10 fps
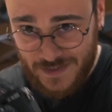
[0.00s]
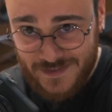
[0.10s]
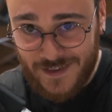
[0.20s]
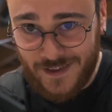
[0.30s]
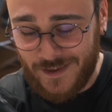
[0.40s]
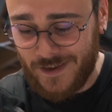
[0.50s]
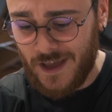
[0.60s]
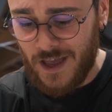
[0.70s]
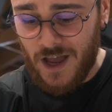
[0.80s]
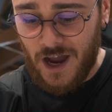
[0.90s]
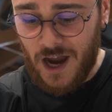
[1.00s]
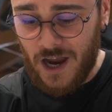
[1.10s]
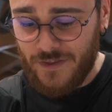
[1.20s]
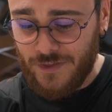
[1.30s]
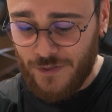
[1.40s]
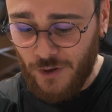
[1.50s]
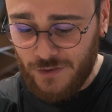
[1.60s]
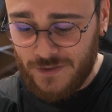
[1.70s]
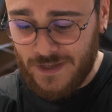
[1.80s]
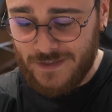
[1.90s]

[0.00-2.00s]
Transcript: tested as much gear as I could.